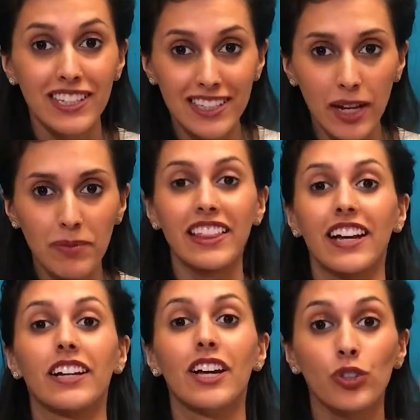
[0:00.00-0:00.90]
accept
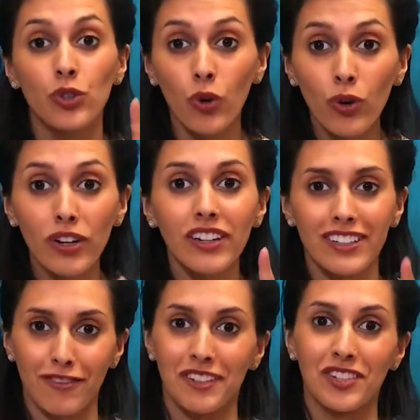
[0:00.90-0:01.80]
that your
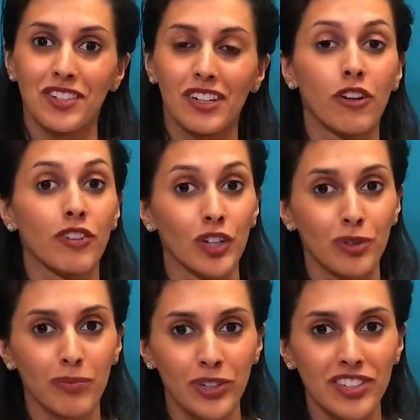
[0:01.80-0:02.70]
definition of a
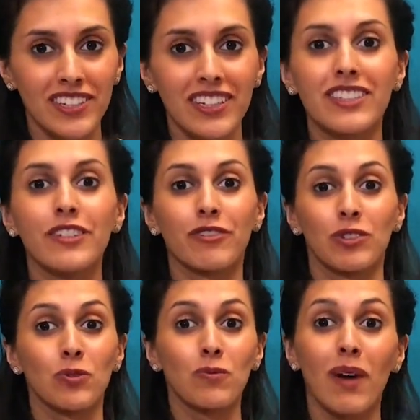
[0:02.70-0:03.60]
good person is
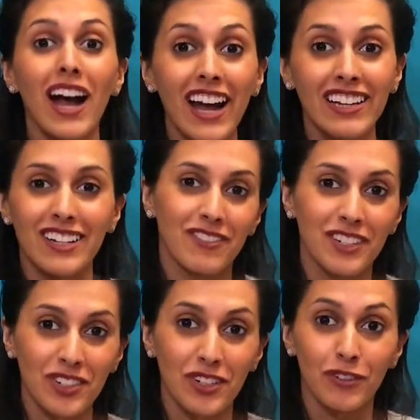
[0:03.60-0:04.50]
different to my
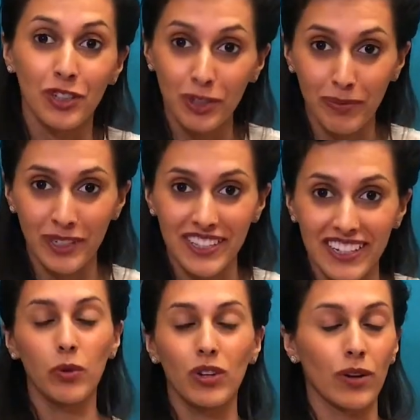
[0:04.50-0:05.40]
definition of a good person.
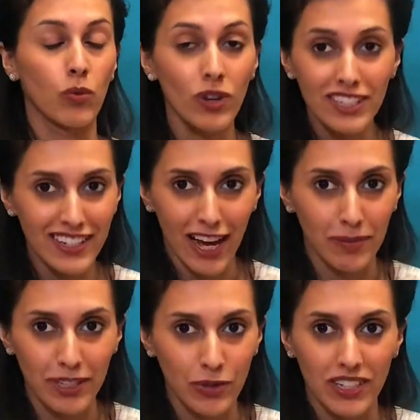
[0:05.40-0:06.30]
But what I wasn't
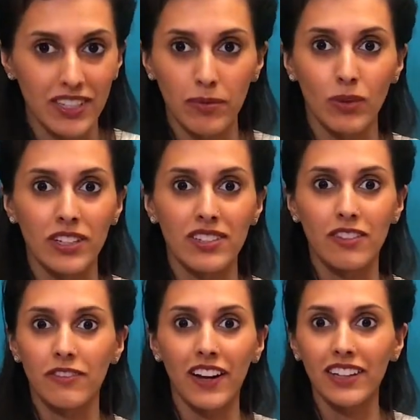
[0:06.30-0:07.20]
happy to accept was
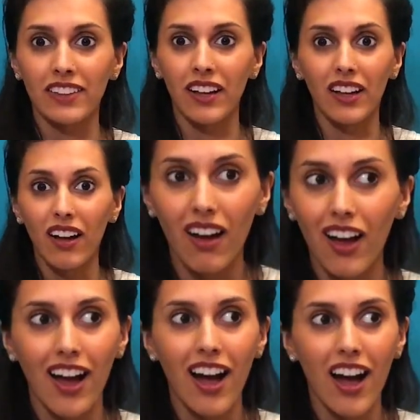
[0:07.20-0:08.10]
the fact
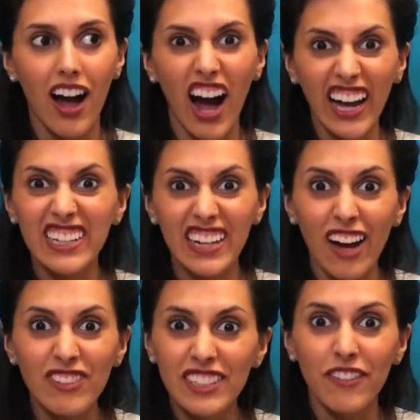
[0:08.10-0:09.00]
that I didn't
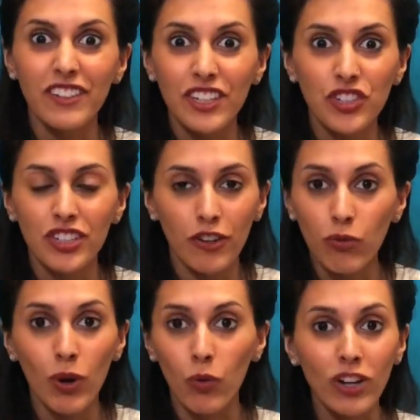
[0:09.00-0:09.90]
have a definition
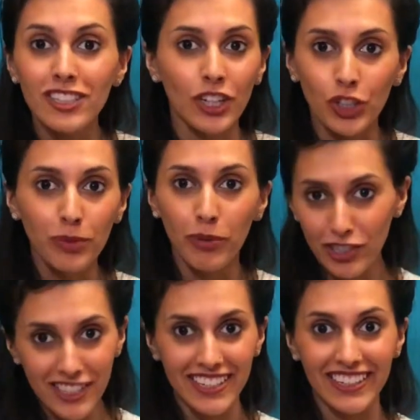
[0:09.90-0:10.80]
of what was a good
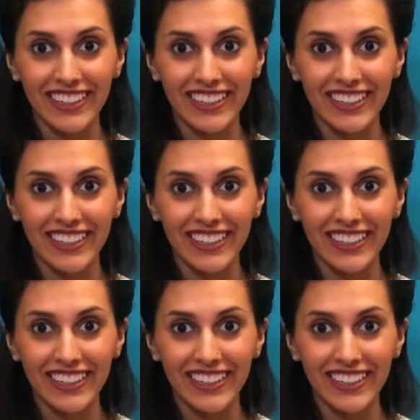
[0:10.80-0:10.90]
person.